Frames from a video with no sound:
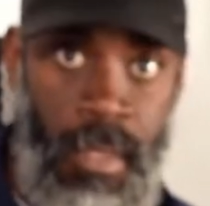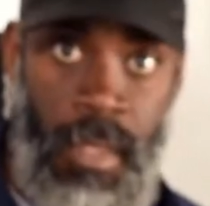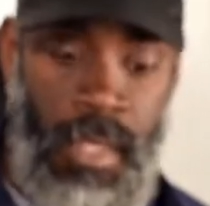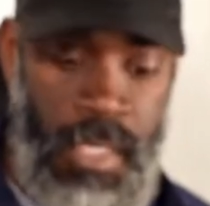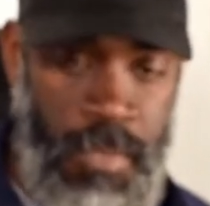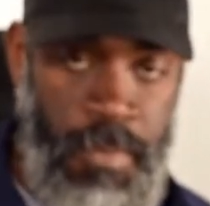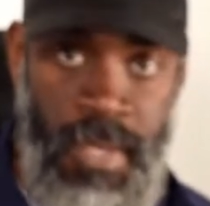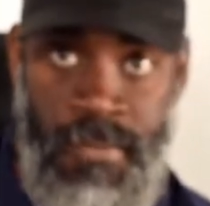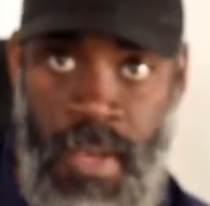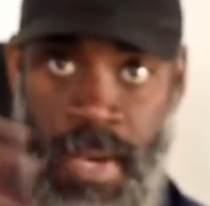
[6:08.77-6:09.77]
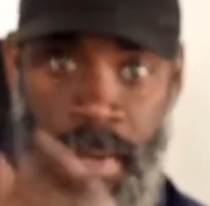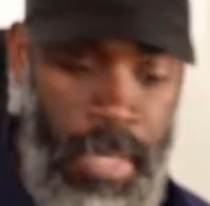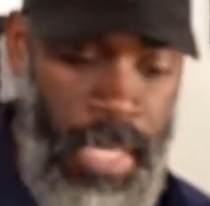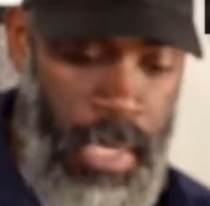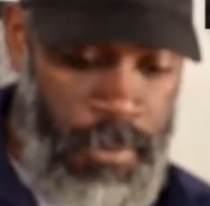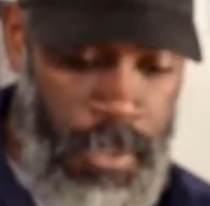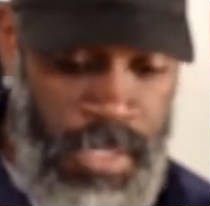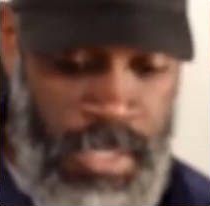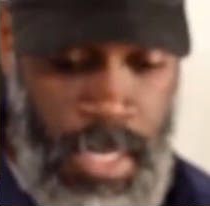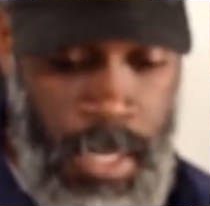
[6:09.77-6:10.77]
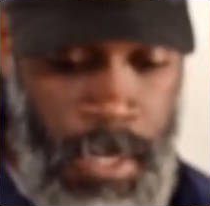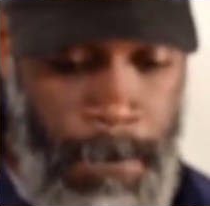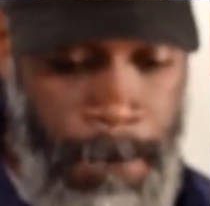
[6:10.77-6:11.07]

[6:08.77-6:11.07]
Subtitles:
it'll just be fine to play off on the side.